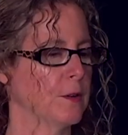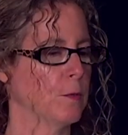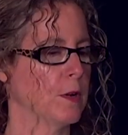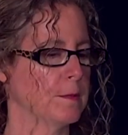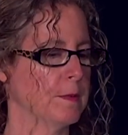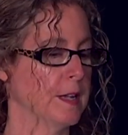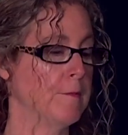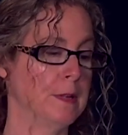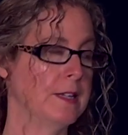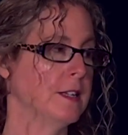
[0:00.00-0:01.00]
don't want to be.
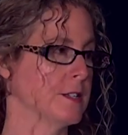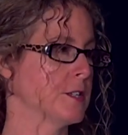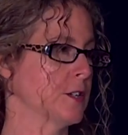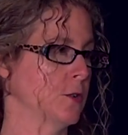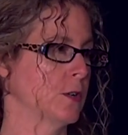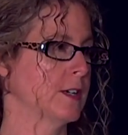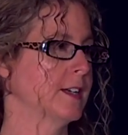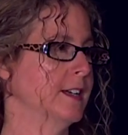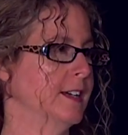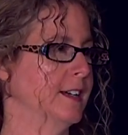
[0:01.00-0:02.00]
I've been insecure.
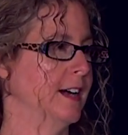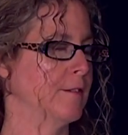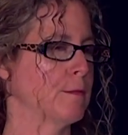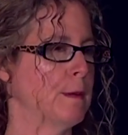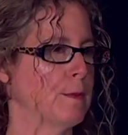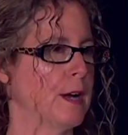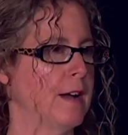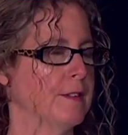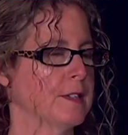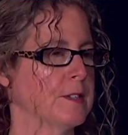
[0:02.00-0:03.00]
Right. I remember
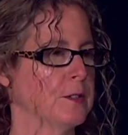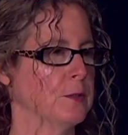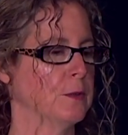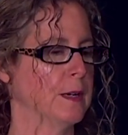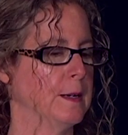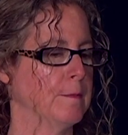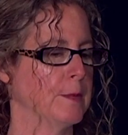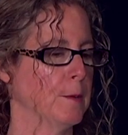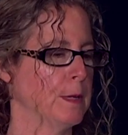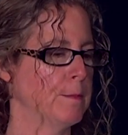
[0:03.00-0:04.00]
having to, um,
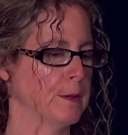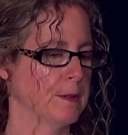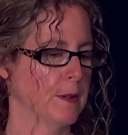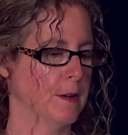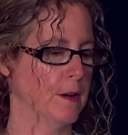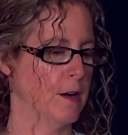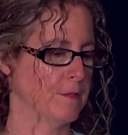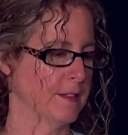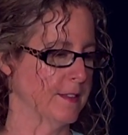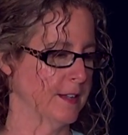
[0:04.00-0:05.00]
you know, people
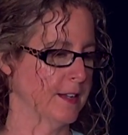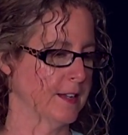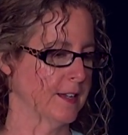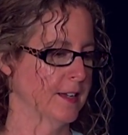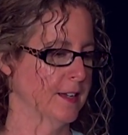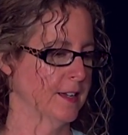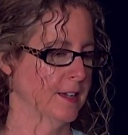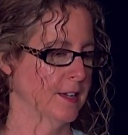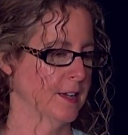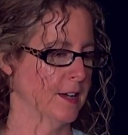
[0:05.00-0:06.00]
often think
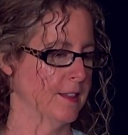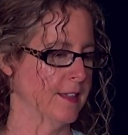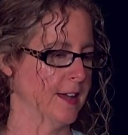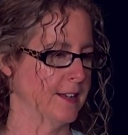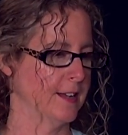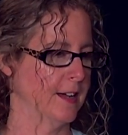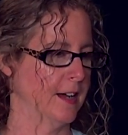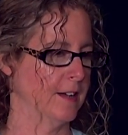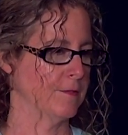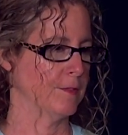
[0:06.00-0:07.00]
that
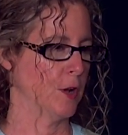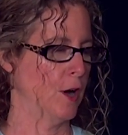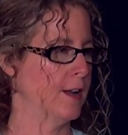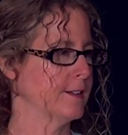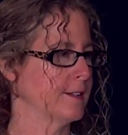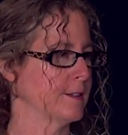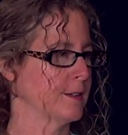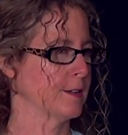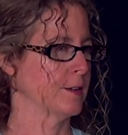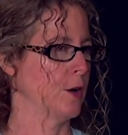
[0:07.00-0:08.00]
I've not
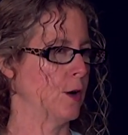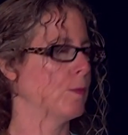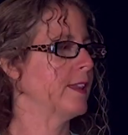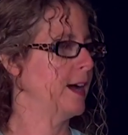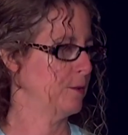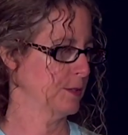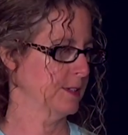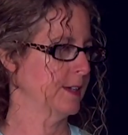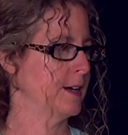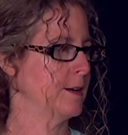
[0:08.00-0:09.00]
gone without,
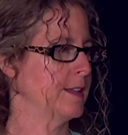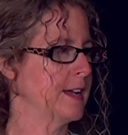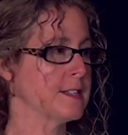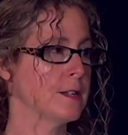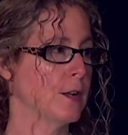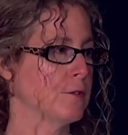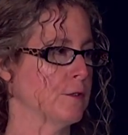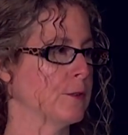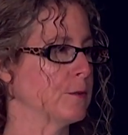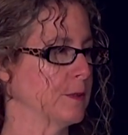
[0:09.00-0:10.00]
uh, and that's not
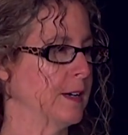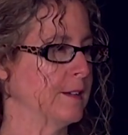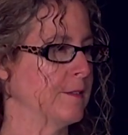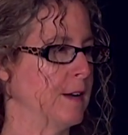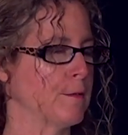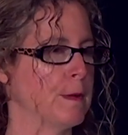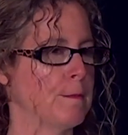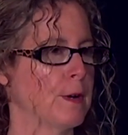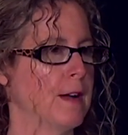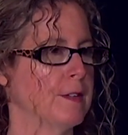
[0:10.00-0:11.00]
true. I, right. I,
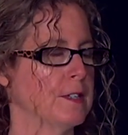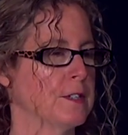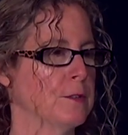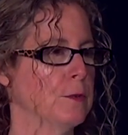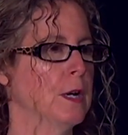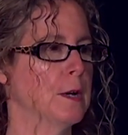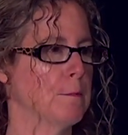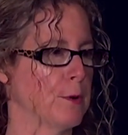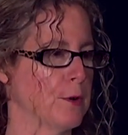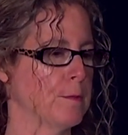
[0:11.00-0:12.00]
remember having to
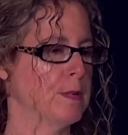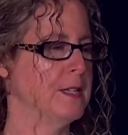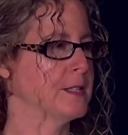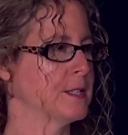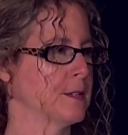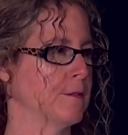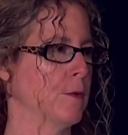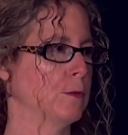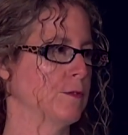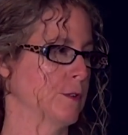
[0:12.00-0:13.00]
burn pieces of
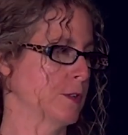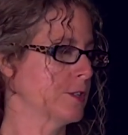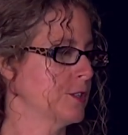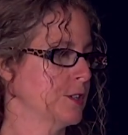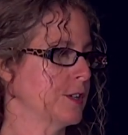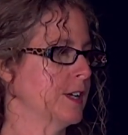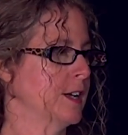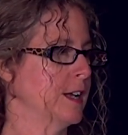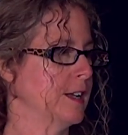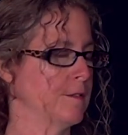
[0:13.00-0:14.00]
old furniture
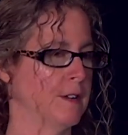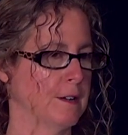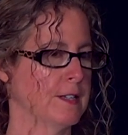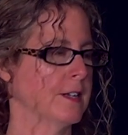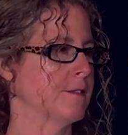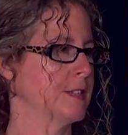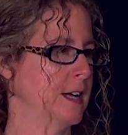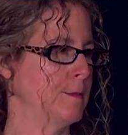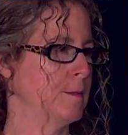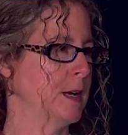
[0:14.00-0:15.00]
in a very tough
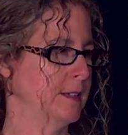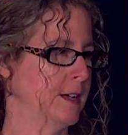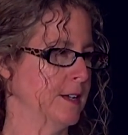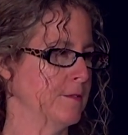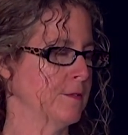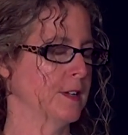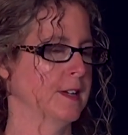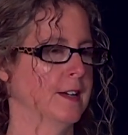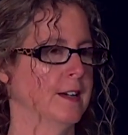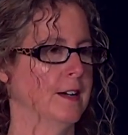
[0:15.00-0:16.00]
time in my life.
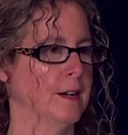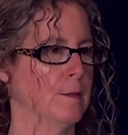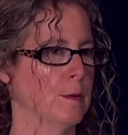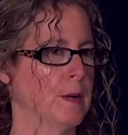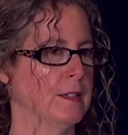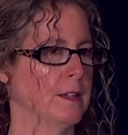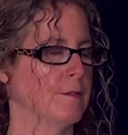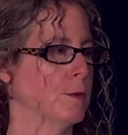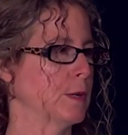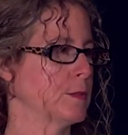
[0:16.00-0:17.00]
Right. Um, when my
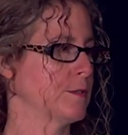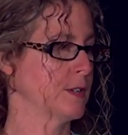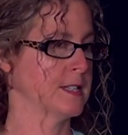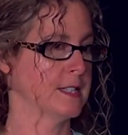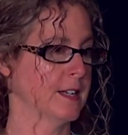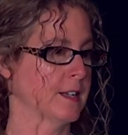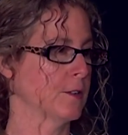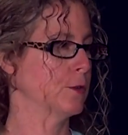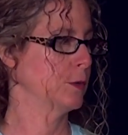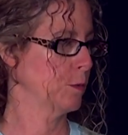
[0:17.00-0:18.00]
loved one was very sick and
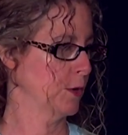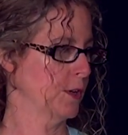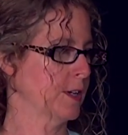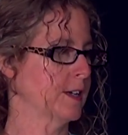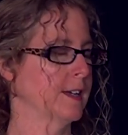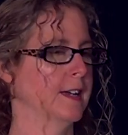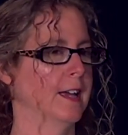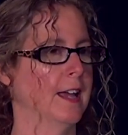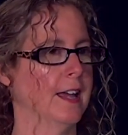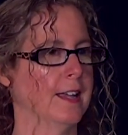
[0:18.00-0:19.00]
couldn't work,
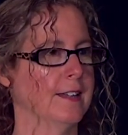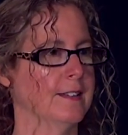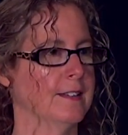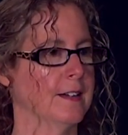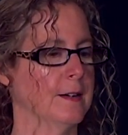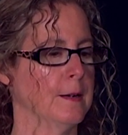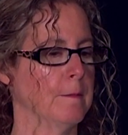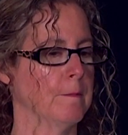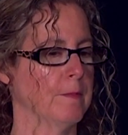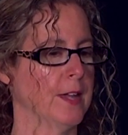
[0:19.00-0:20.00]
and
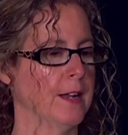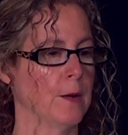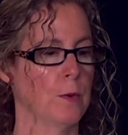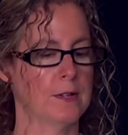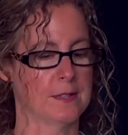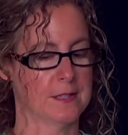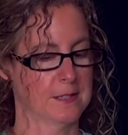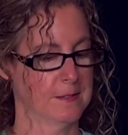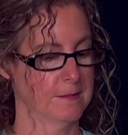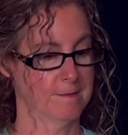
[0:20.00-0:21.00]
um, and I
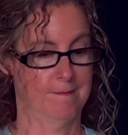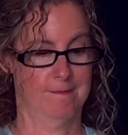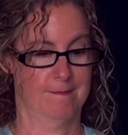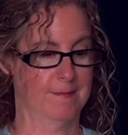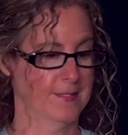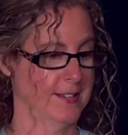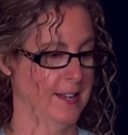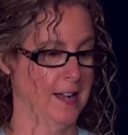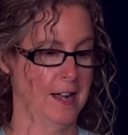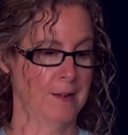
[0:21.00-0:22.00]
was,
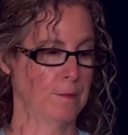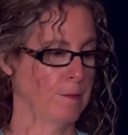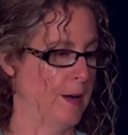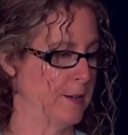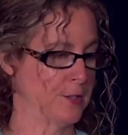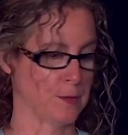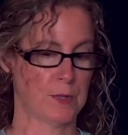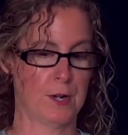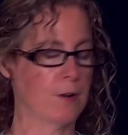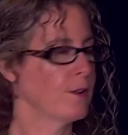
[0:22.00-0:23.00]
I I just
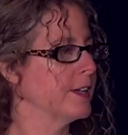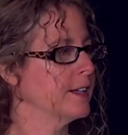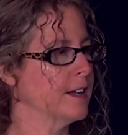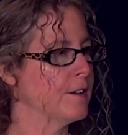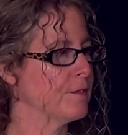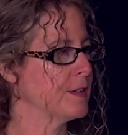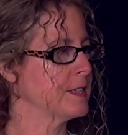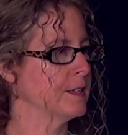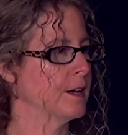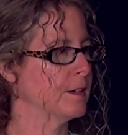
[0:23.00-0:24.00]
was not earning enough as
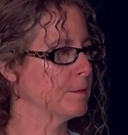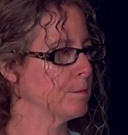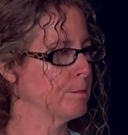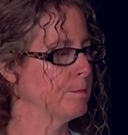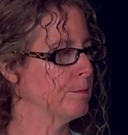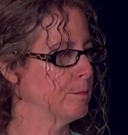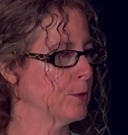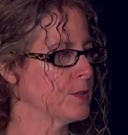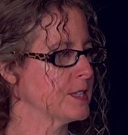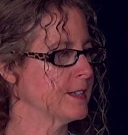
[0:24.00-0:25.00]
a young
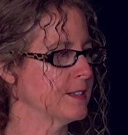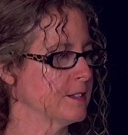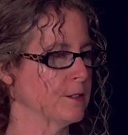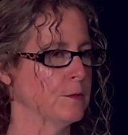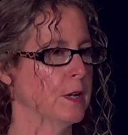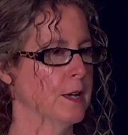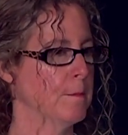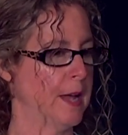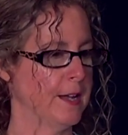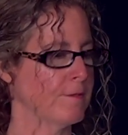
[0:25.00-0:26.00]
person to right.
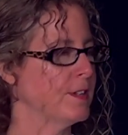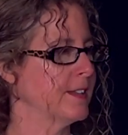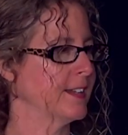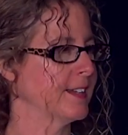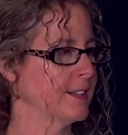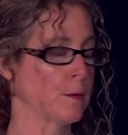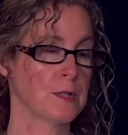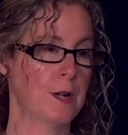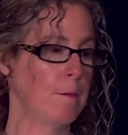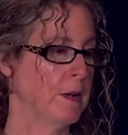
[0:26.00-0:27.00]
pay everything, and there was
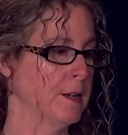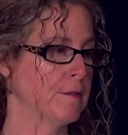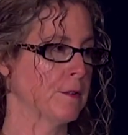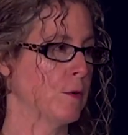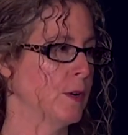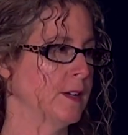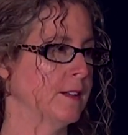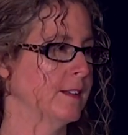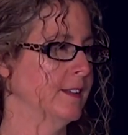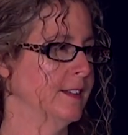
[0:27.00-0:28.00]
not money for oil.